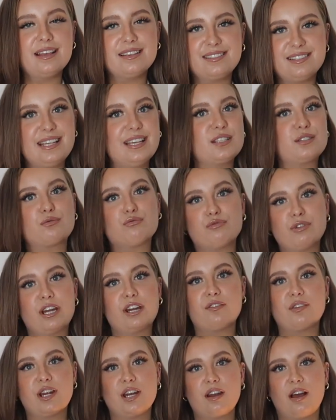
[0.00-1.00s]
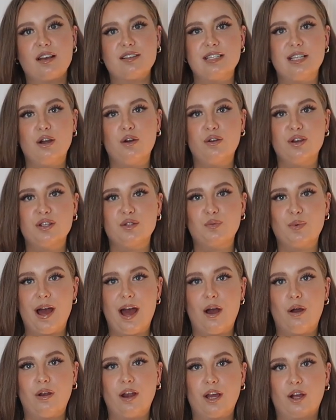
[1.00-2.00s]
Sits really, really nicely on as
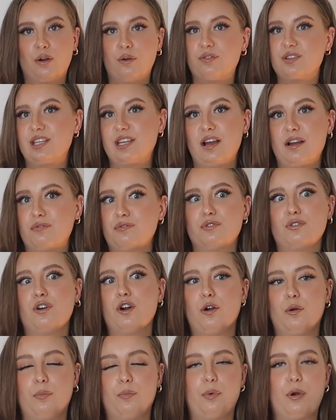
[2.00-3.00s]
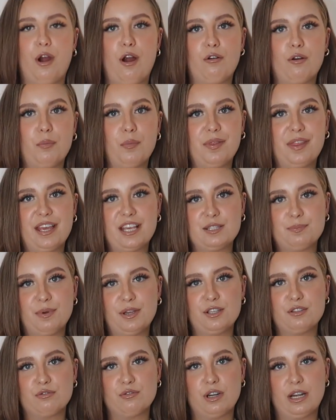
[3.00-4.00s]
well. Like, obviously, I've not got a bra on with this,
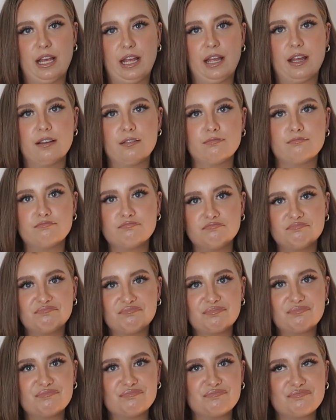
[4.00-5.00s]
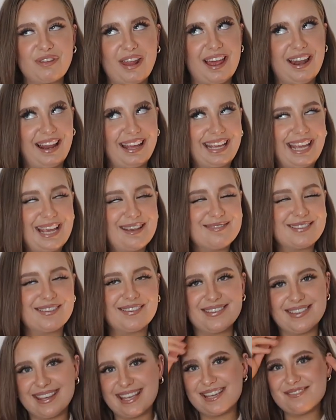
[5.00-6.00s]
but it's really, like, keeps
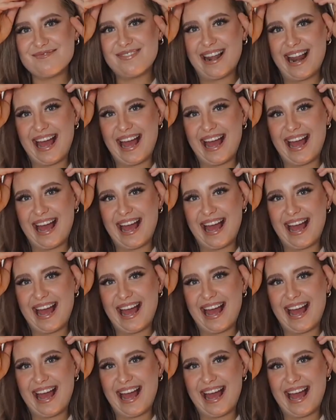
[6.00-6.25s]
everything in